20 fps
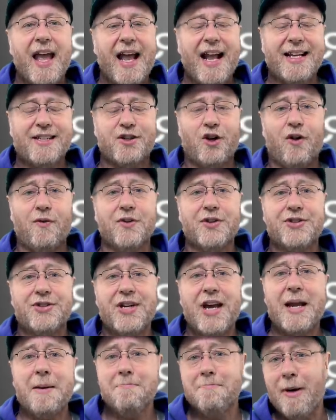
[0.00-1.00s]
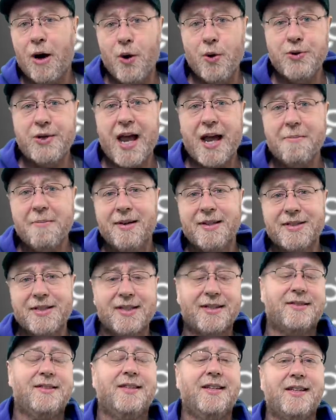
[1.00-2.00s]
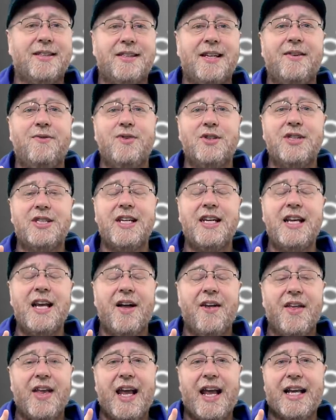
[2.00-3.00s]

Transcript: It's got the same modem as the six seventy,